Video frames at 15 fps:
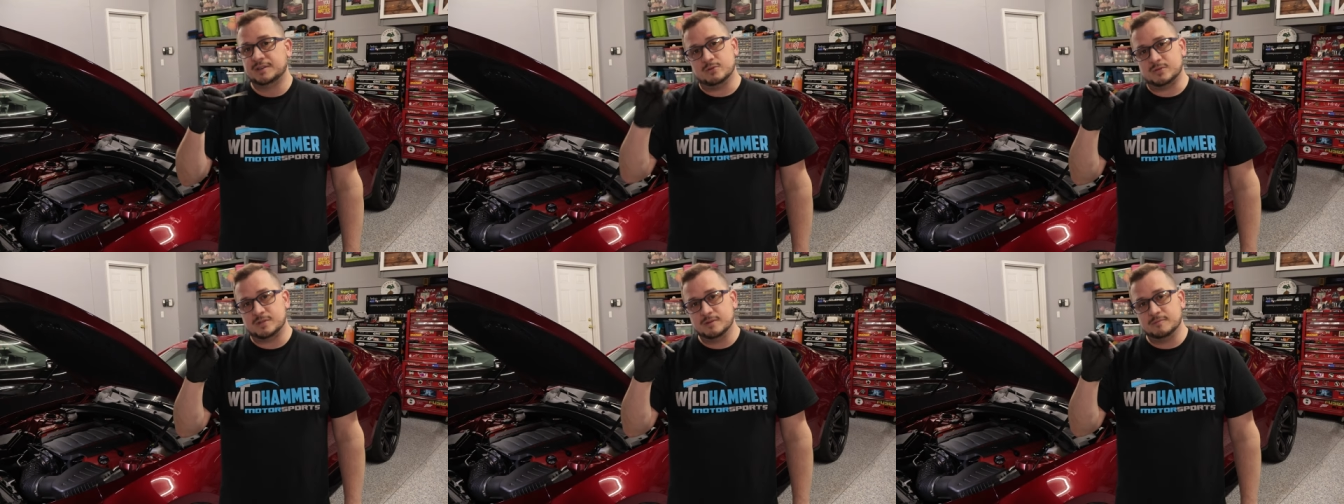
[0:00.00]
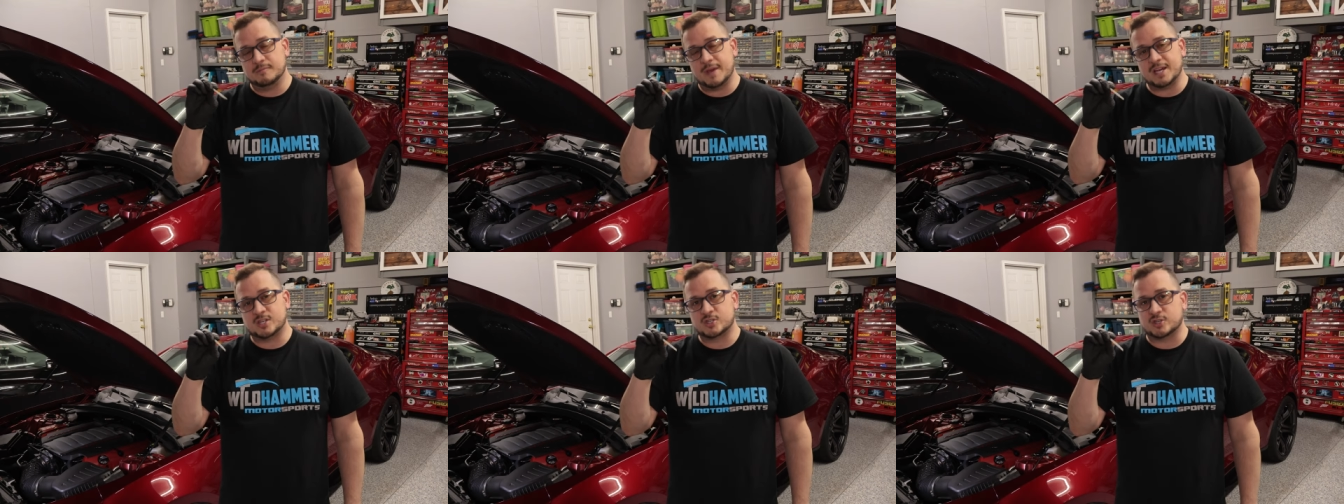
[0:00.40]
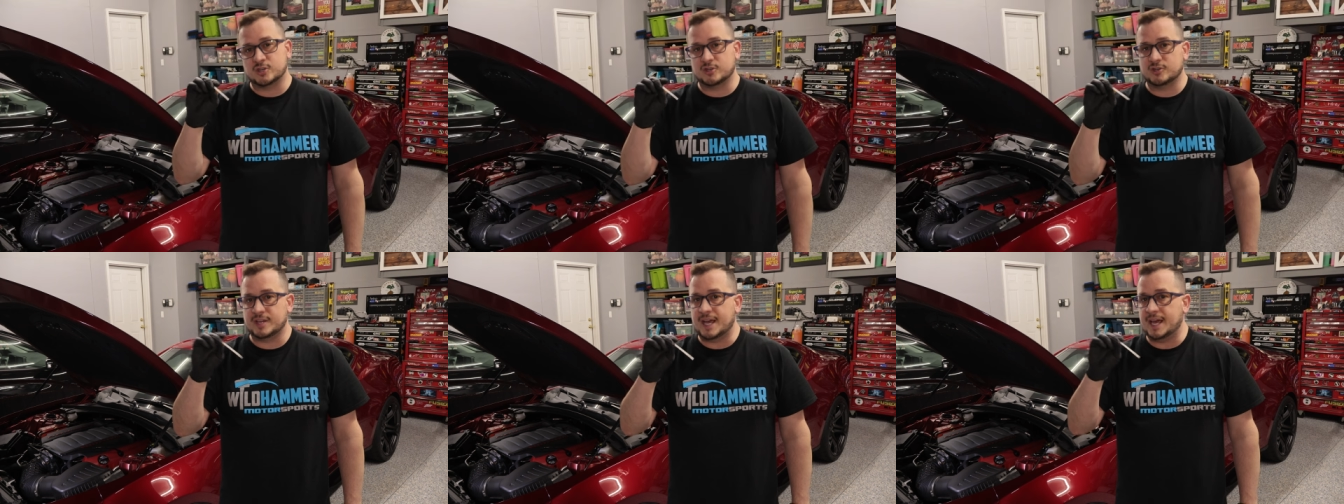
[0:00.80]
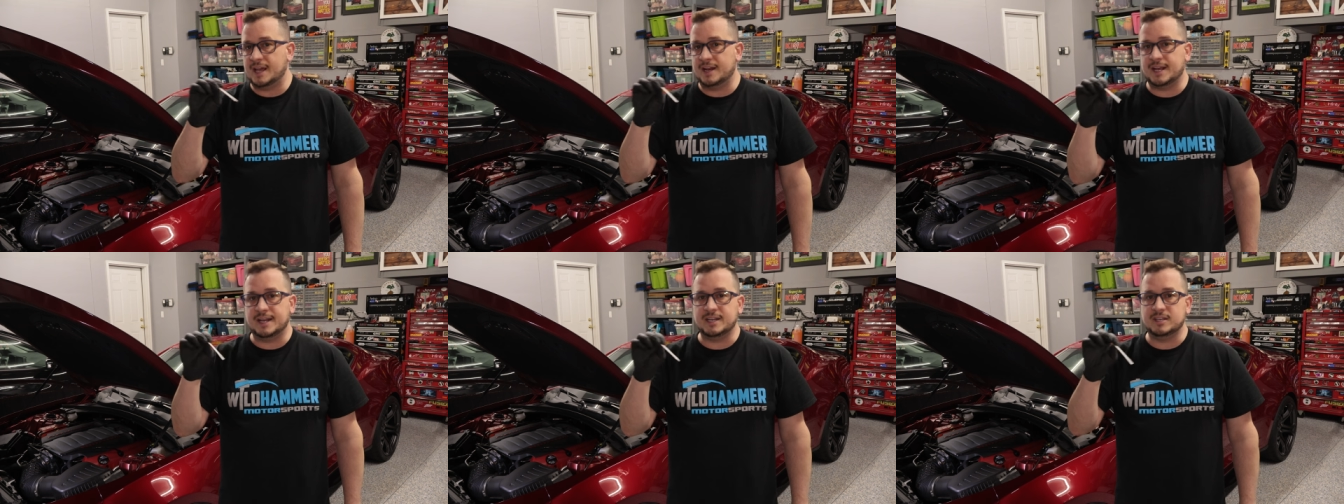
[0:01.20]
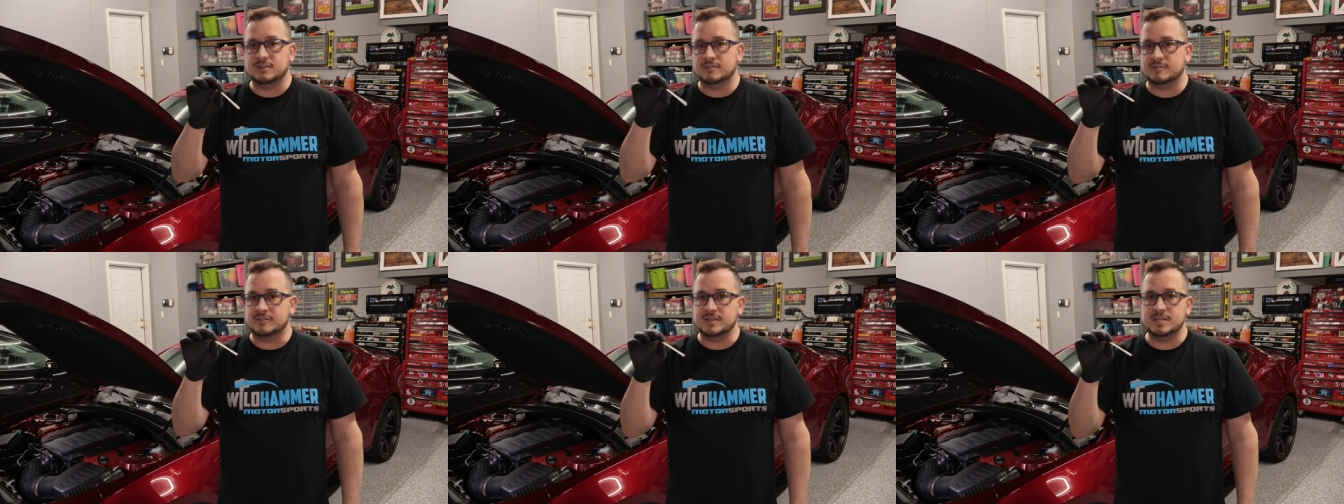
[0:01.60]
you make sure that any
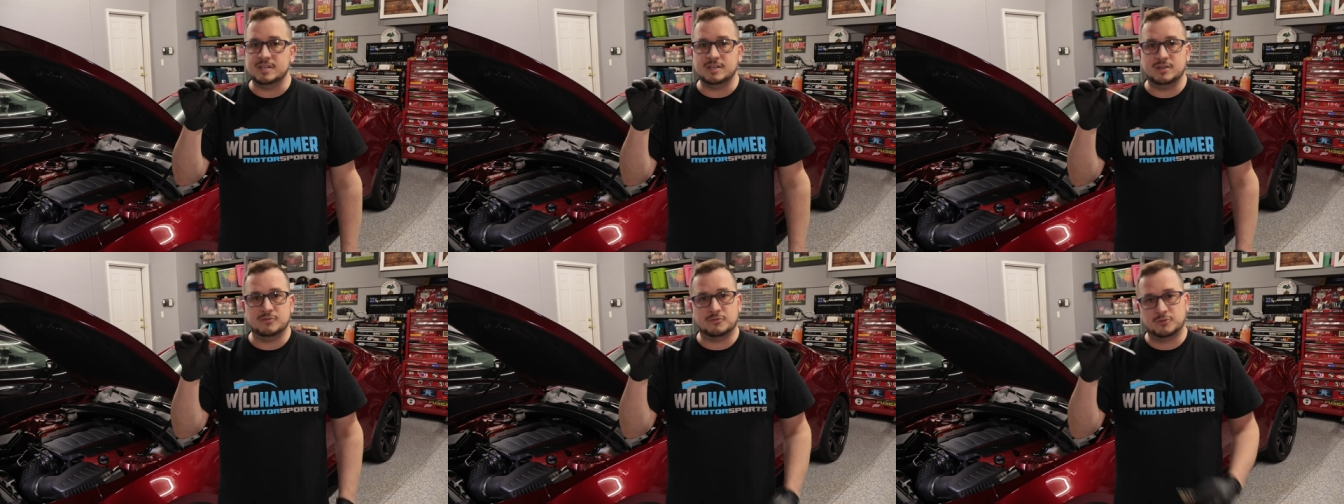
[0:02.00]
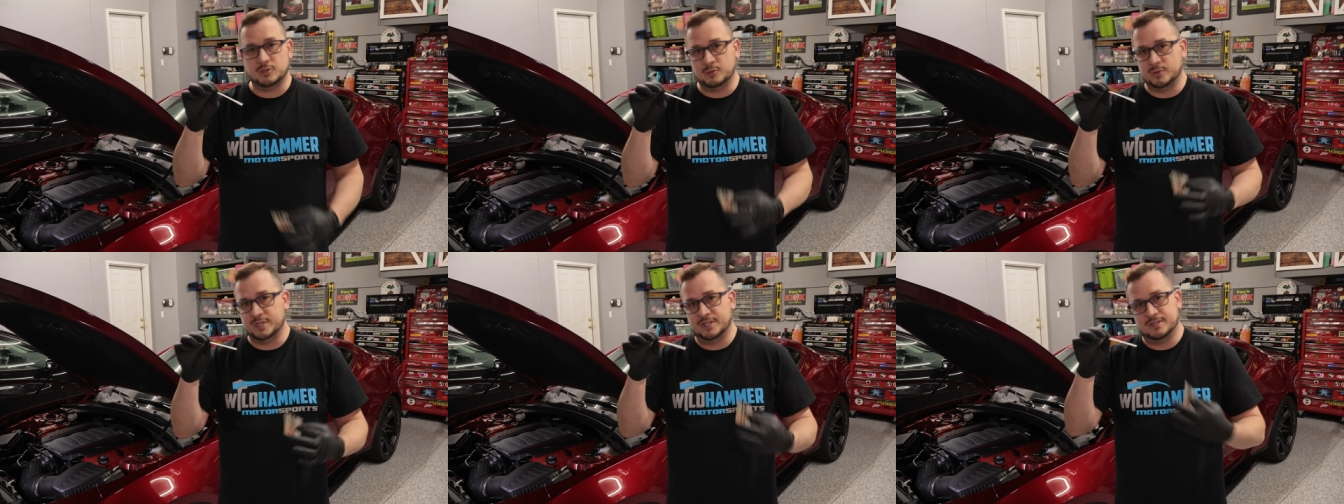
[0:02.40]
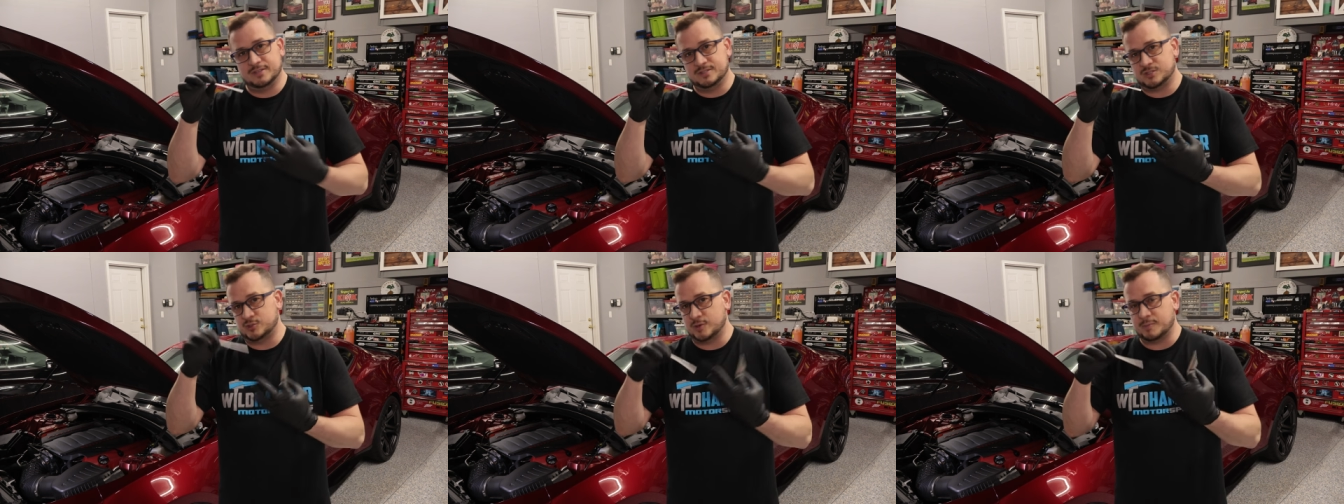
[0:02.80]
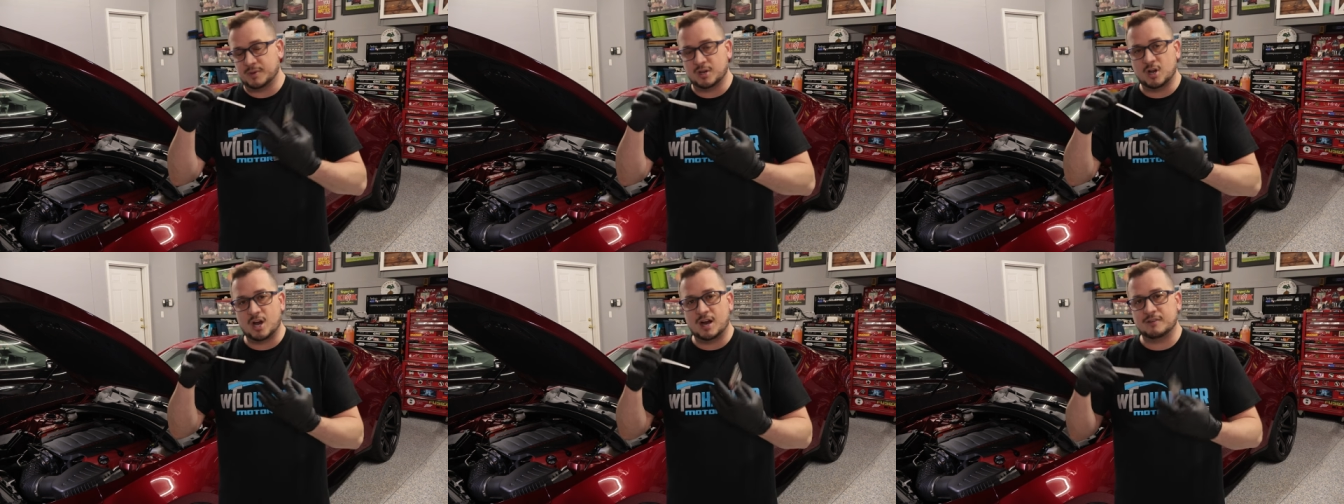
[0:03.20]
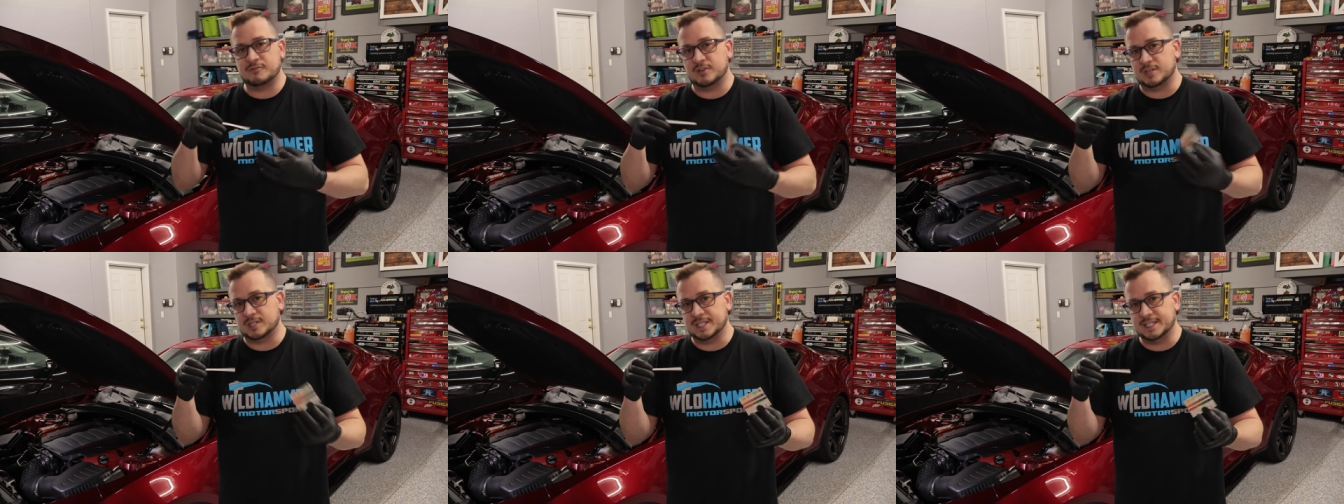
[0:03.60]
of the fluid is dripping
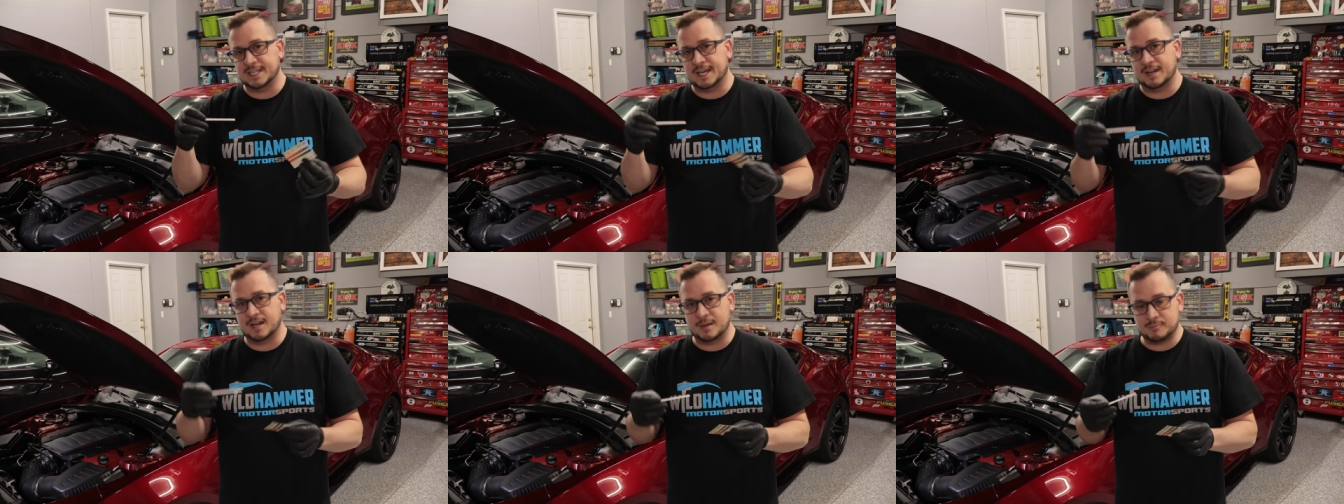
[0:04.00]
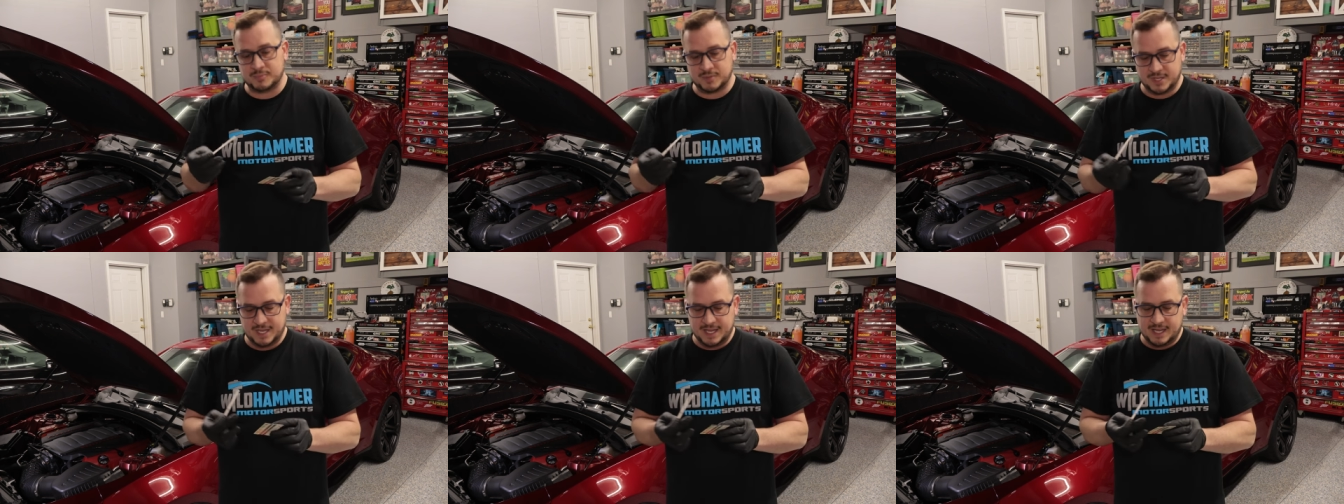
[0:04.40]
off, you clean that up,